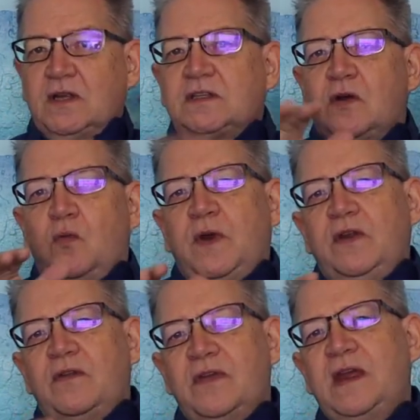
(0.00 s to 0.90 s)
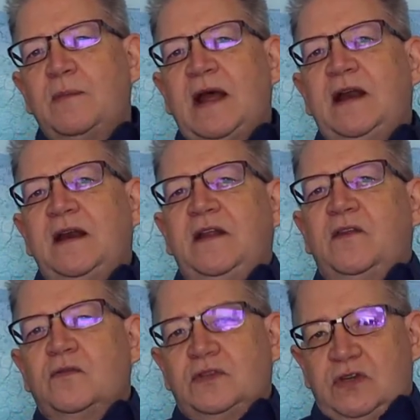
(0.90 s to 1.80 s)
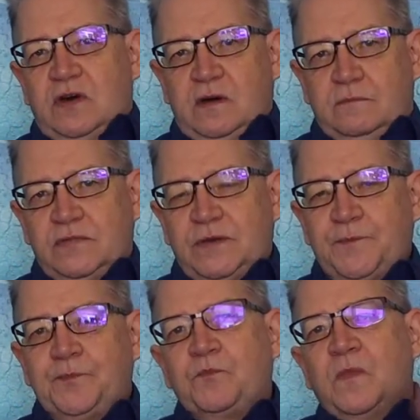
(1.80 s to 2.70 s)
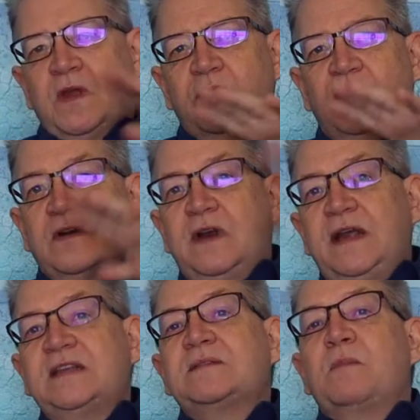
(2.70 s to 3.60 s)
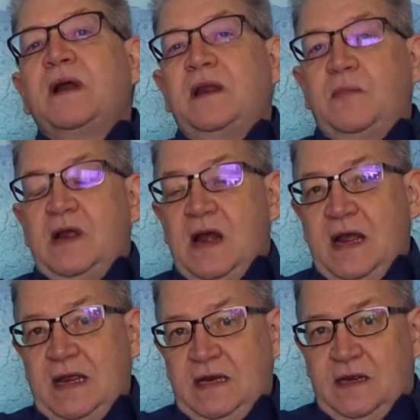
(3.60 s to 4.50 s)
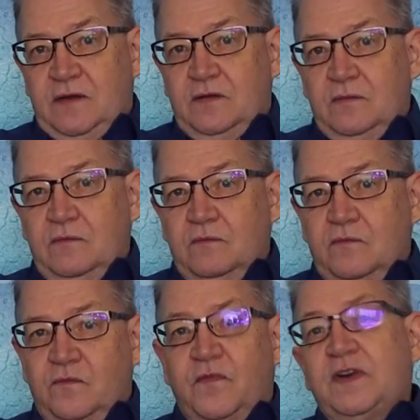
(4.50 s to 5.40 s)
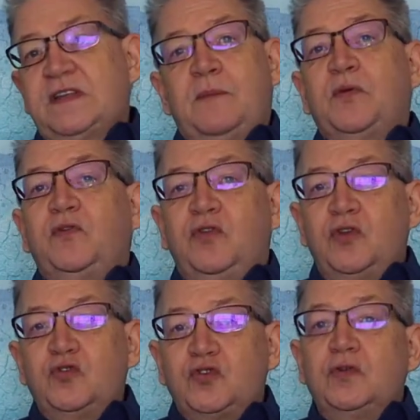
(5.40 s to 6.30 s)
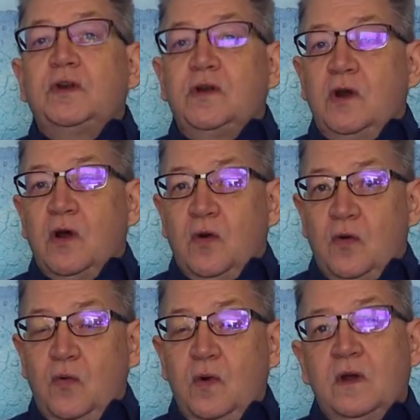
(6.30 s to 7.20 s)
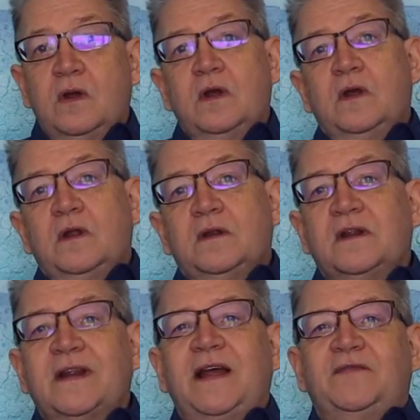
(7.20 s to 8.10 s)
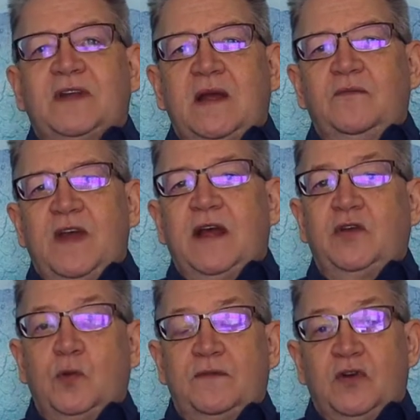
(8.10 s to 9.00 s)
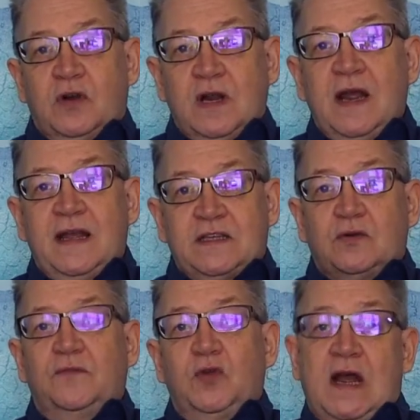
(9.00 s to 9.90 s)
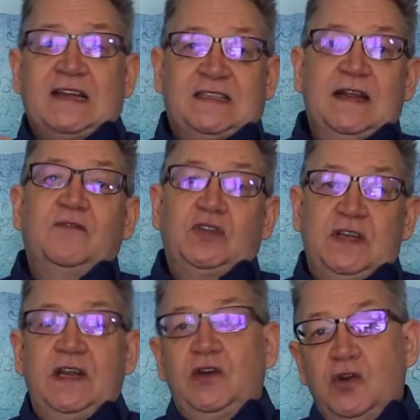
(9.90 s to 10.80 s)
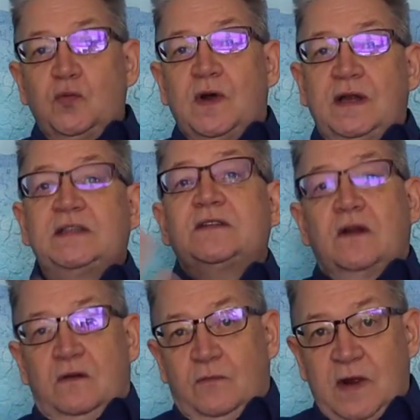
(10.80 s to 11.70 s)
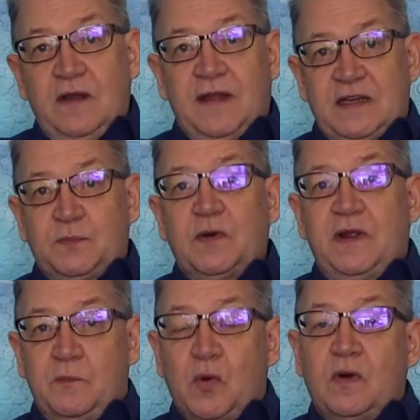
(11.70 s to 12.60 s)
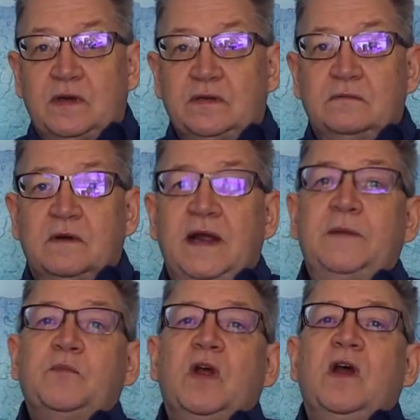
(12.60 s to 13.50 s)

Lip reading: So when you think about it in those terms, there is money behind it. For example, you should know the lifetime value of your clients. So if you got 17 new ones, well, that's pretty important, right?